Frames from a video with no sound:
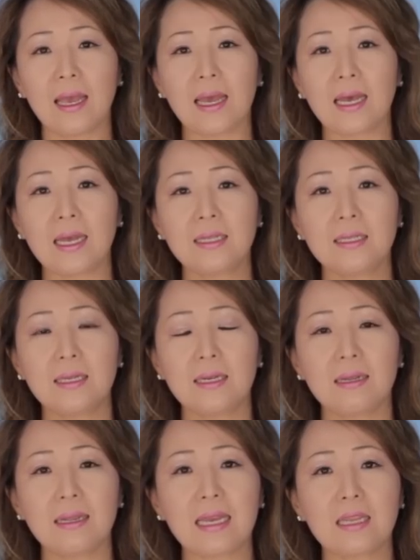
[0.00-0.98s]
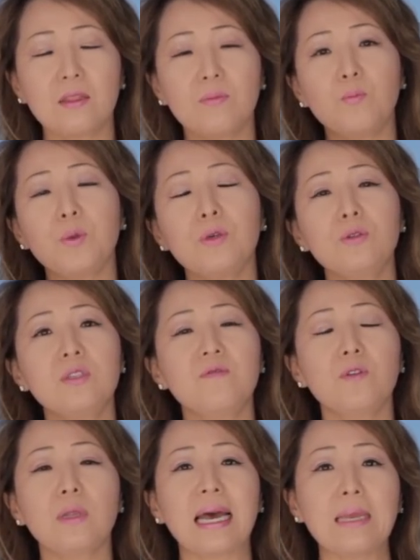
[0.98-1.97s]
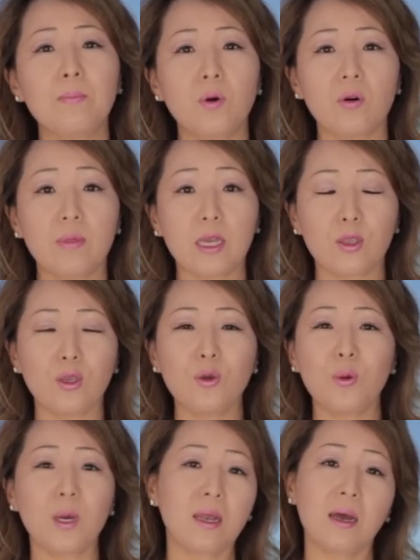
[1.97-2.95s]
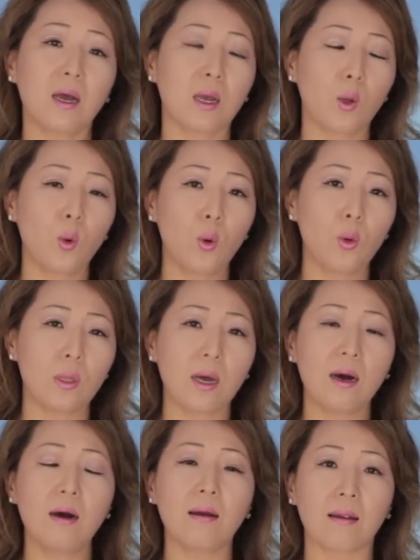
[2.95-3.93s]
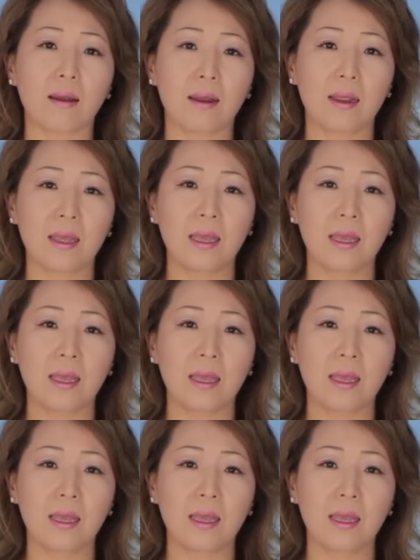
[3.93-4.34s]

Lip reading: And like the beautiful light bulb that you and I all are,